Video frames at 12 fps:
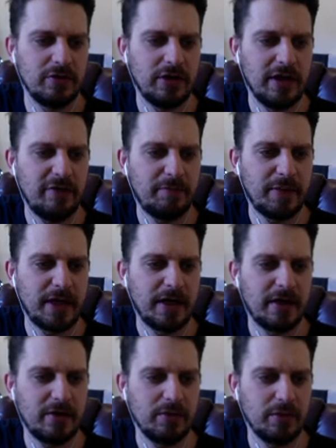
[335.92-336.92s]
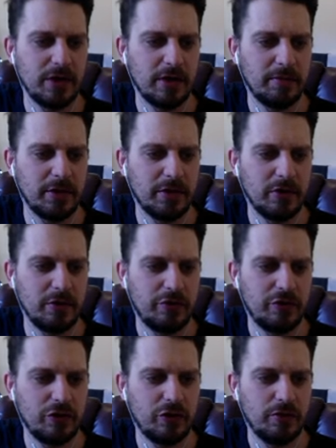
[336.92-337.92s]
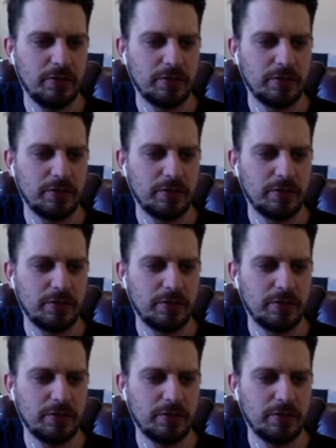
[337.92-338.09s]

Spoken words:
left back, we're going to put Luke Shaw.